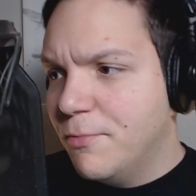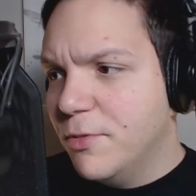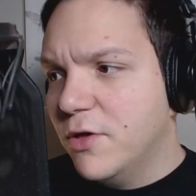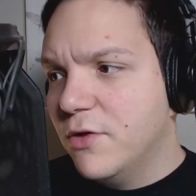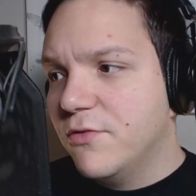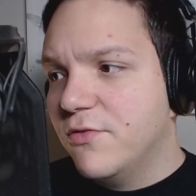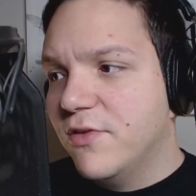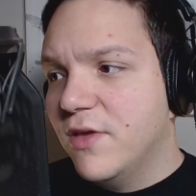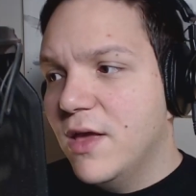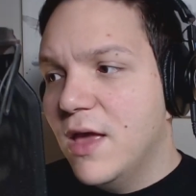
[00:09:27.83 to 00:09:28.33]

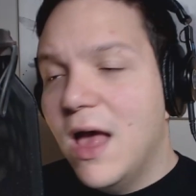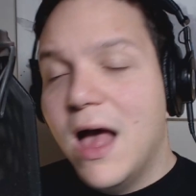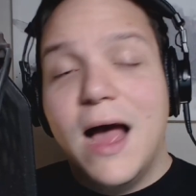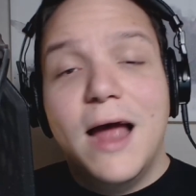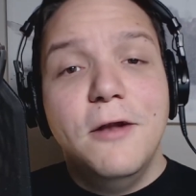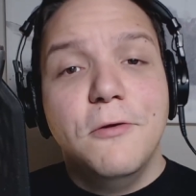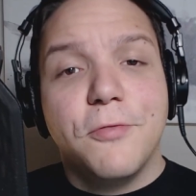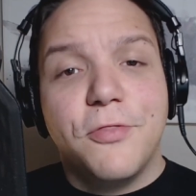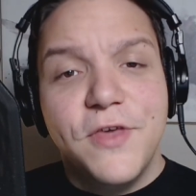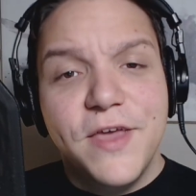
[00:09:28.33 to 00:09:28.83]
uploads?
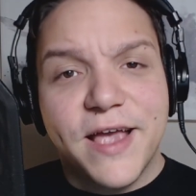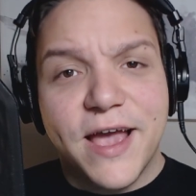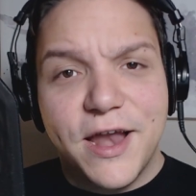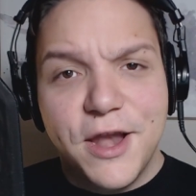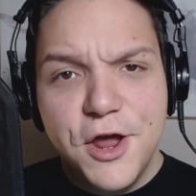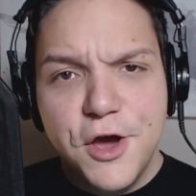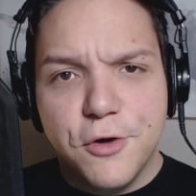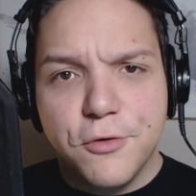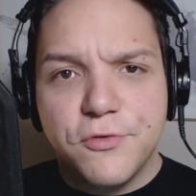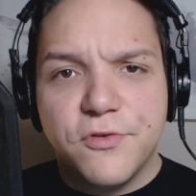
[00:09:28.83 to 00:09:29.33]
I don't think I
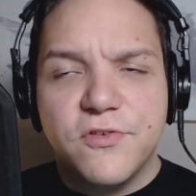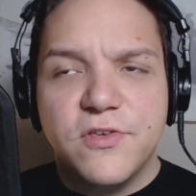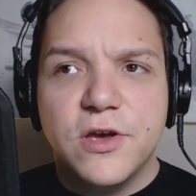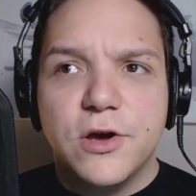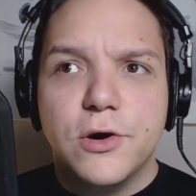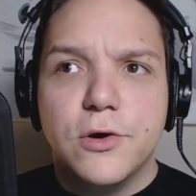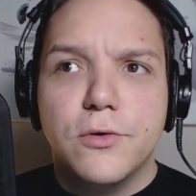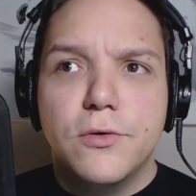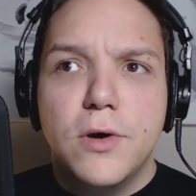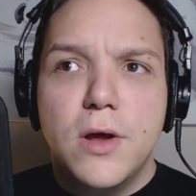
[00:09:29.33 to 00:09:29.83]
know.
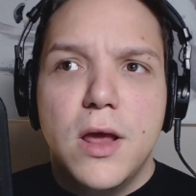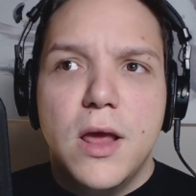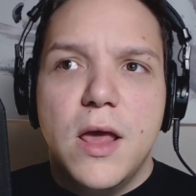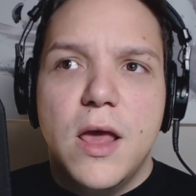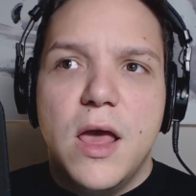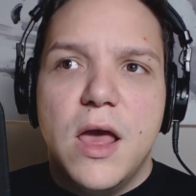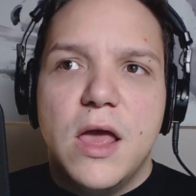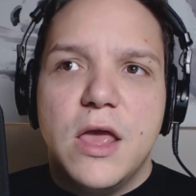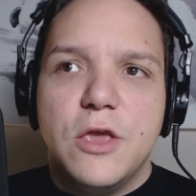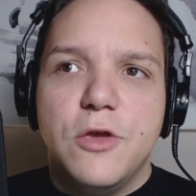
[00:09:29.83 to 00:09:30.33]
So
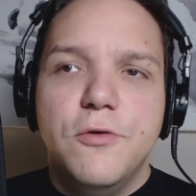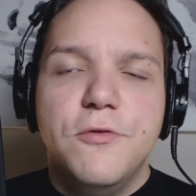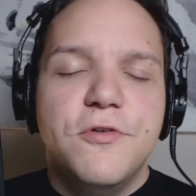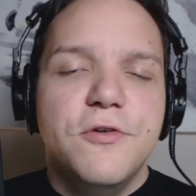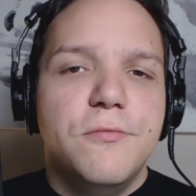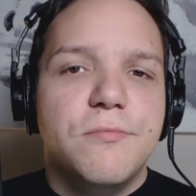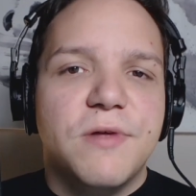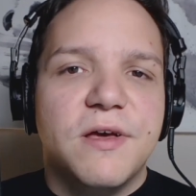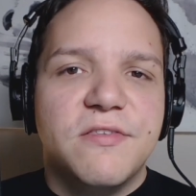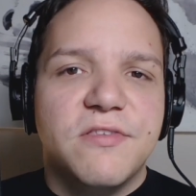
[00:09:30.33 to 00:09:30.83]

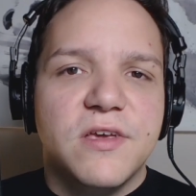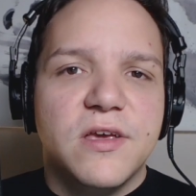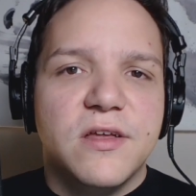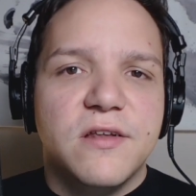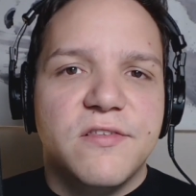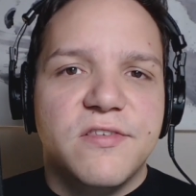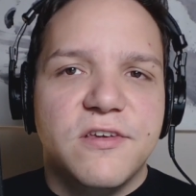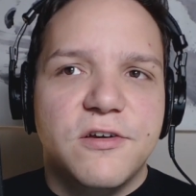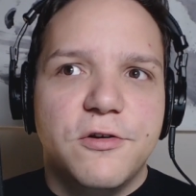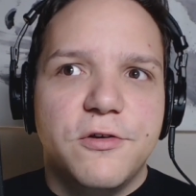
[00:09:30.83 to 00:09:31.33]
YouTube doesn't
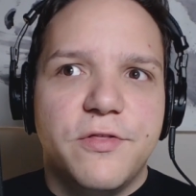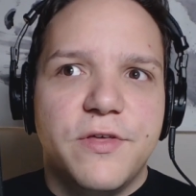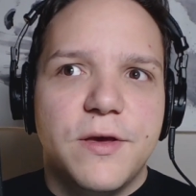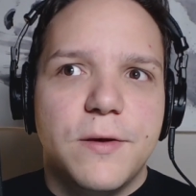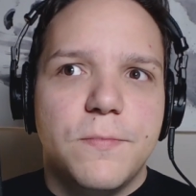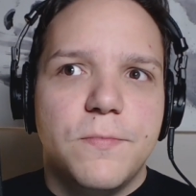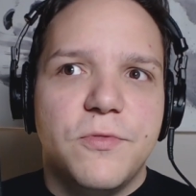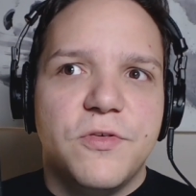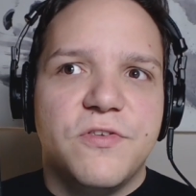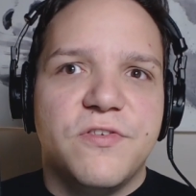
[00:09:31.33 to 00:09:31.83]
consider
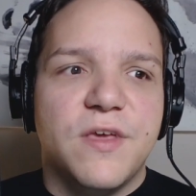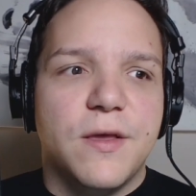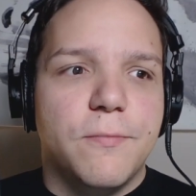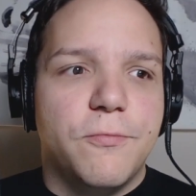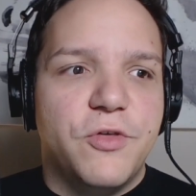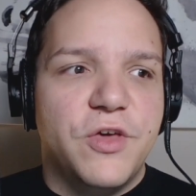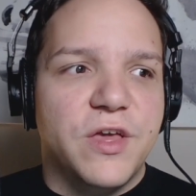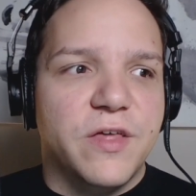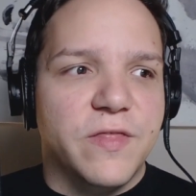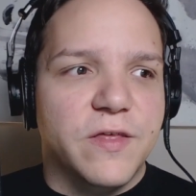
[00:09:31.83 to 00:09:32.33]
them the
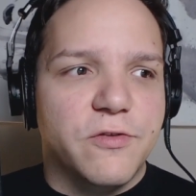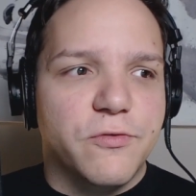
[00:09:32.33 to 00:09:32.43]
same thing.